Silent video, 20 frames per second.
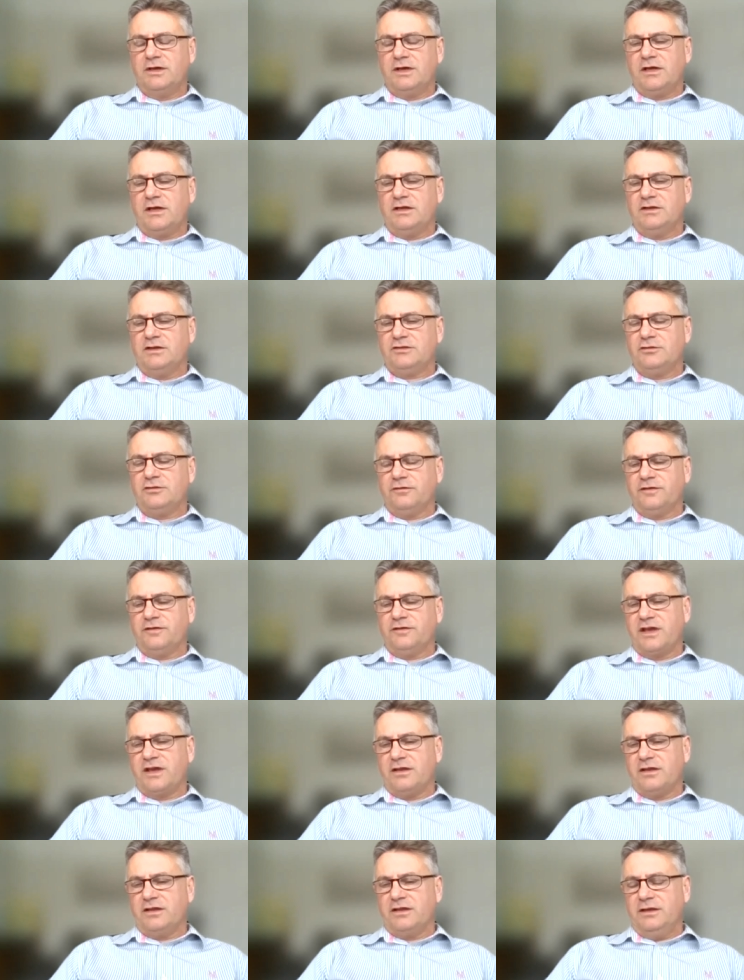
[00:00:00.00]
And let's not
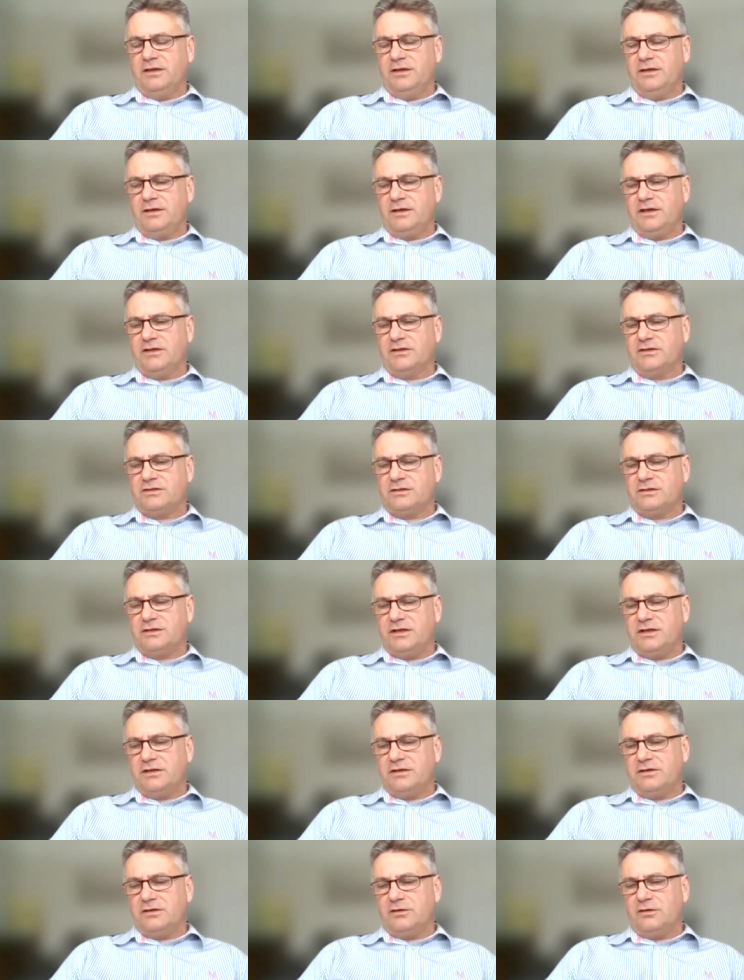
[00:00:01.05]
forget, the it,
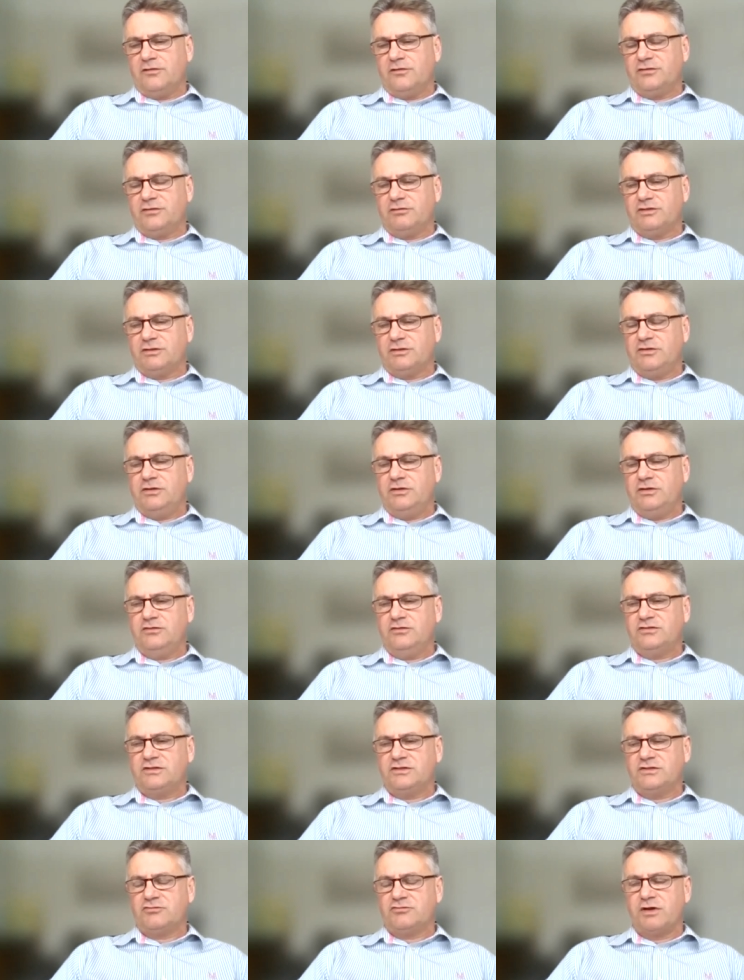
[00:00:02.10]
it obviously was a
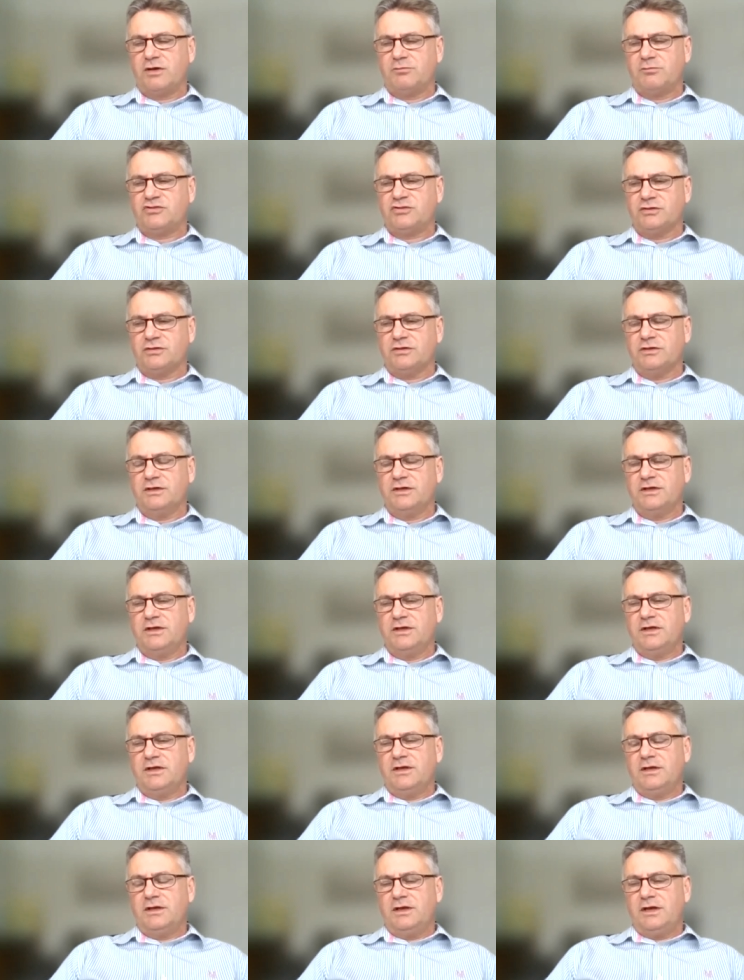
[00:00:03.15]
huge disruption
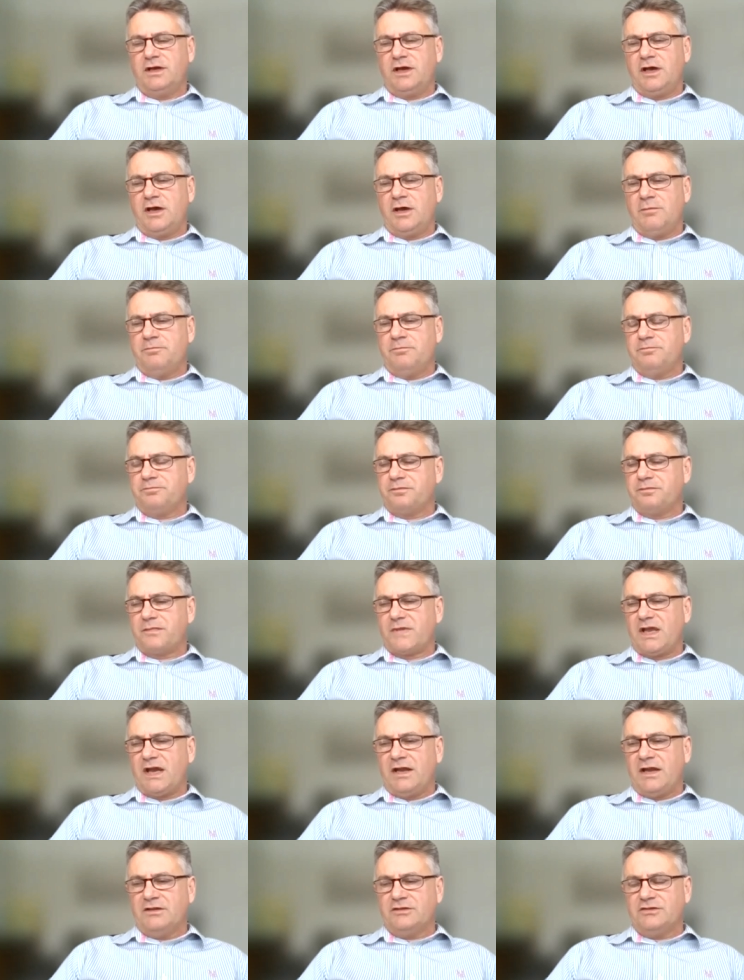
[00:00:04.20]
um,
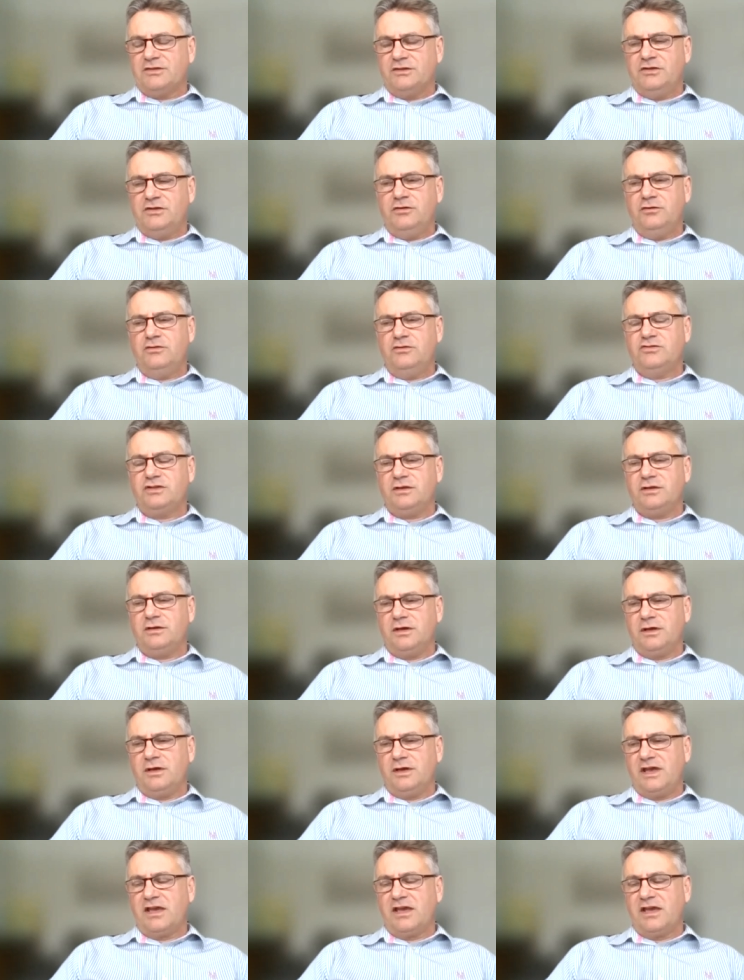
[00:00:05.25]
and it's a huge
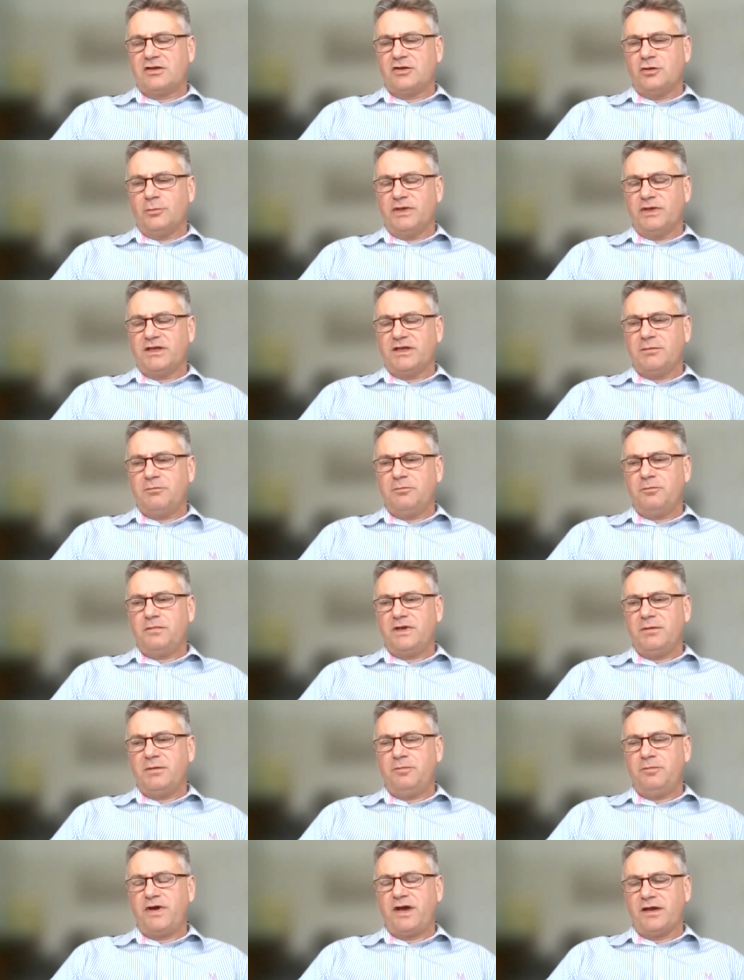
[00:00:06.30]
uh, economic in,
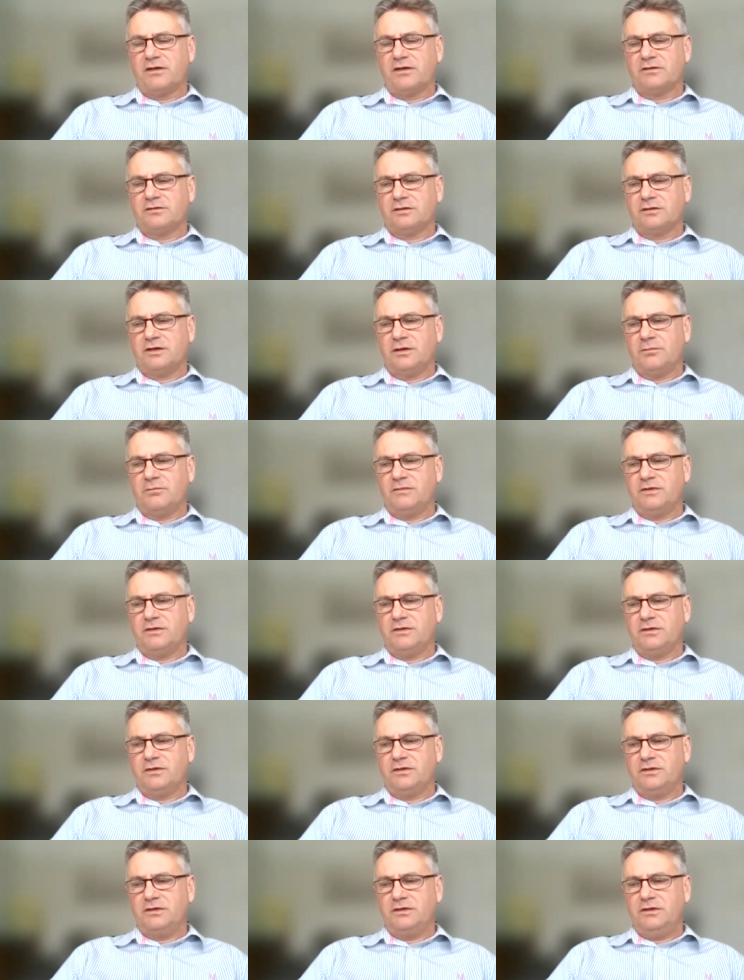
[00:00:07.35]
impact. Um, the,
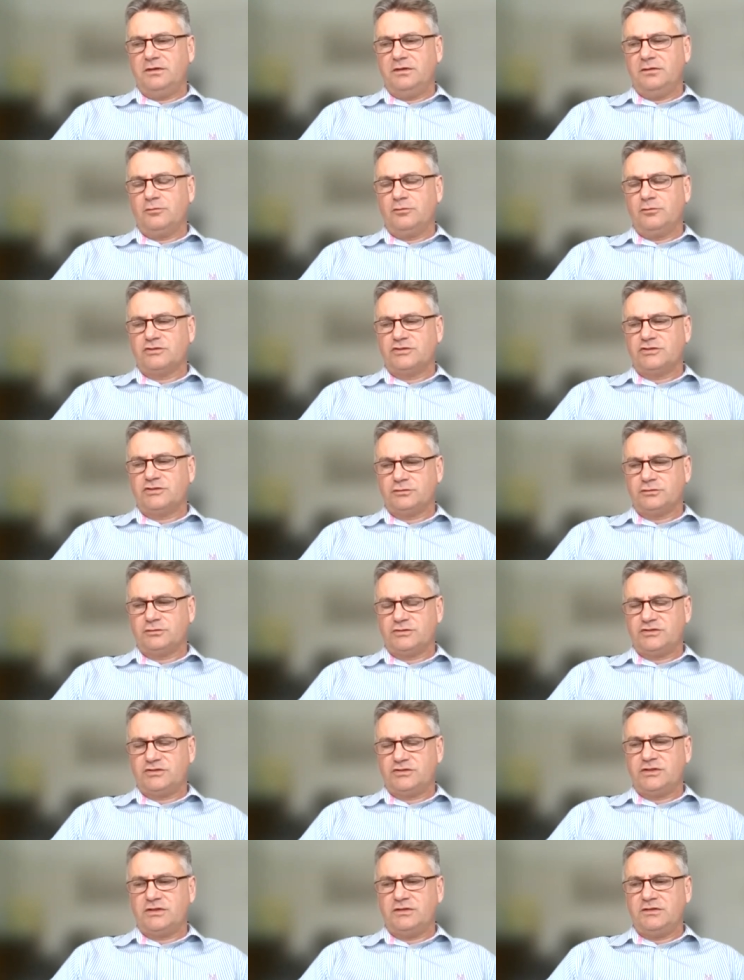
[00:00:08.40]
the water
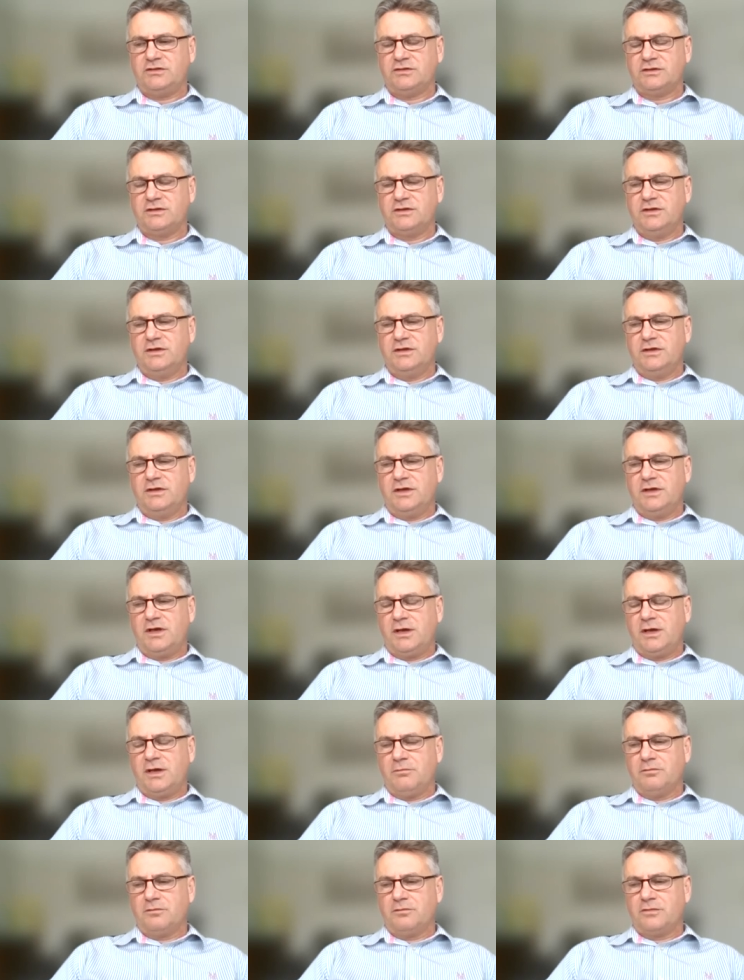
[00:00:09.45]
shortages
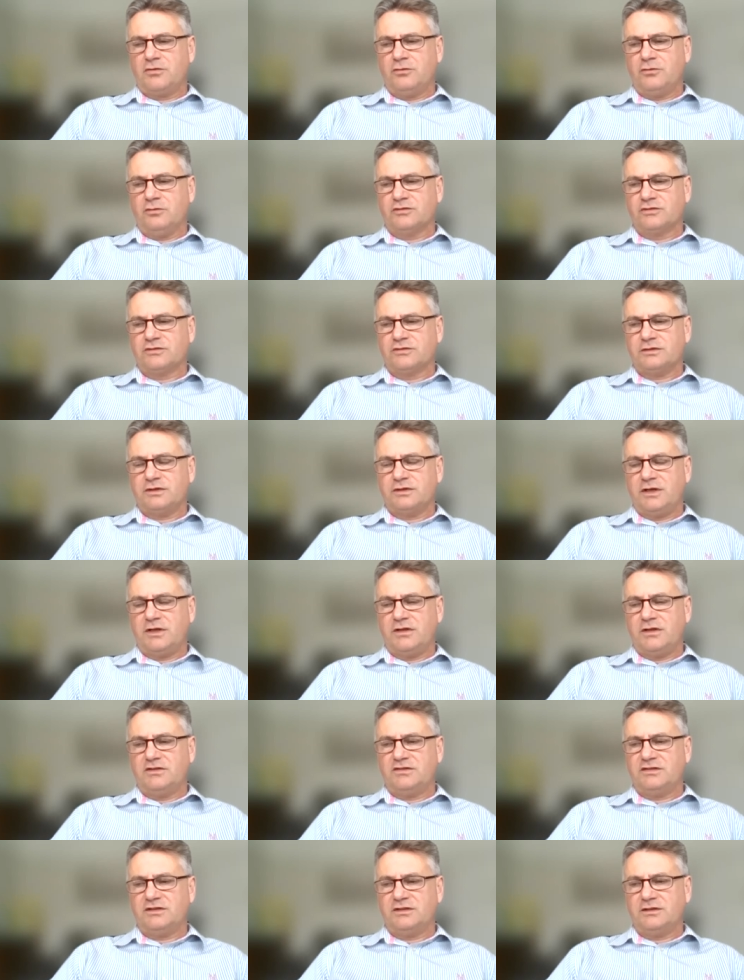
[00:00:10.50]
um, caused uh,
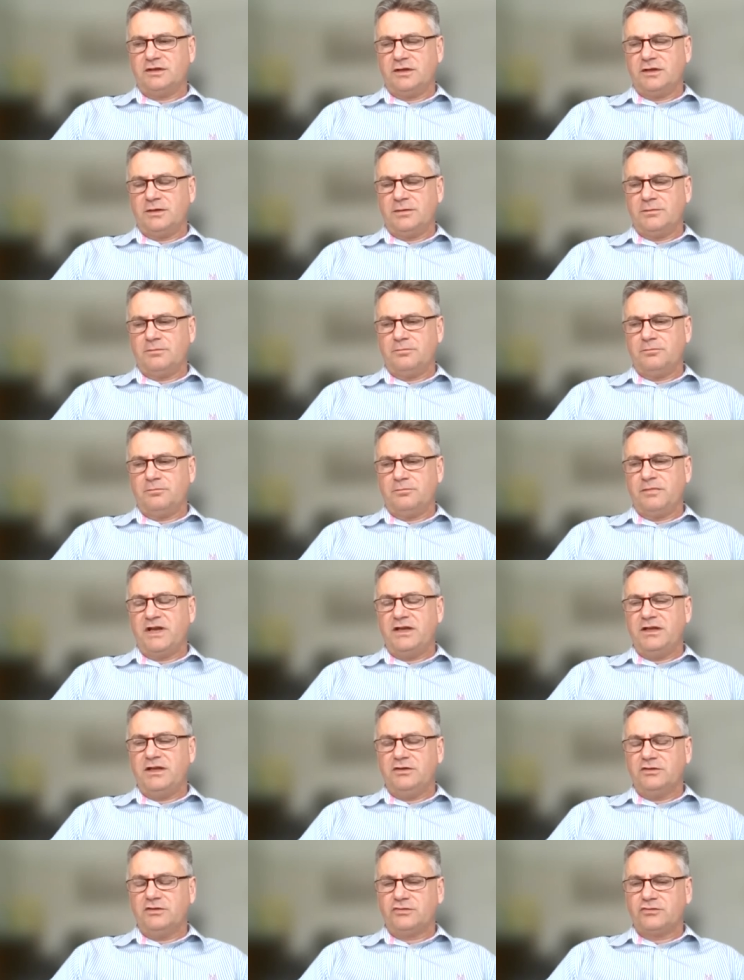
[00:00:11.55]
this, um,
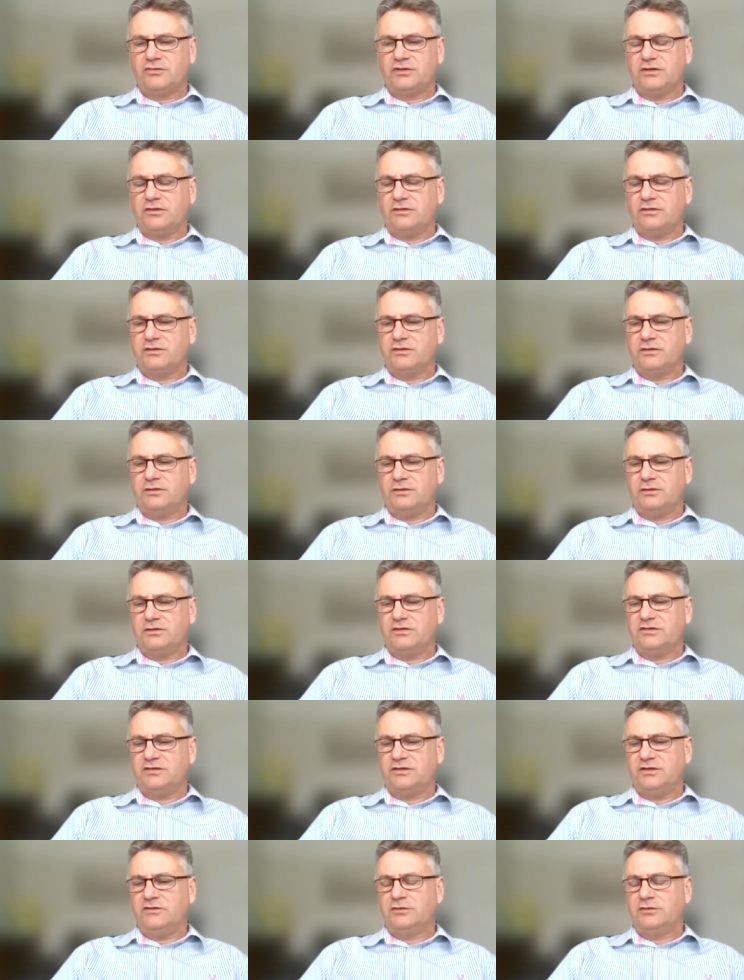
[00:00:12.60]
many industries to, to
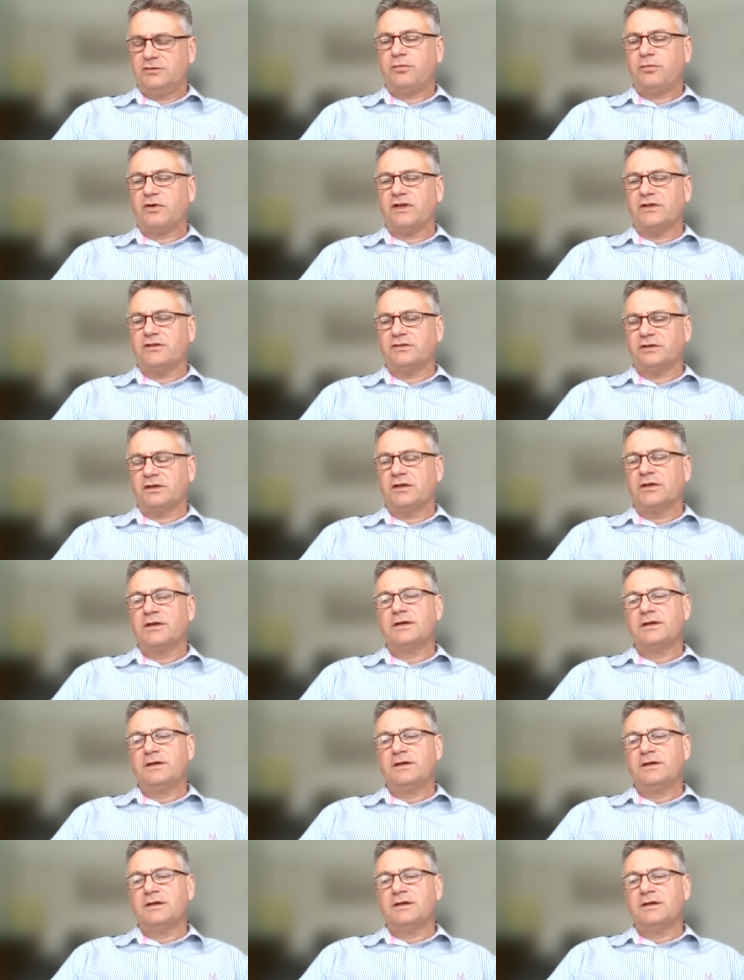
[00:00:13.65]
cease operating.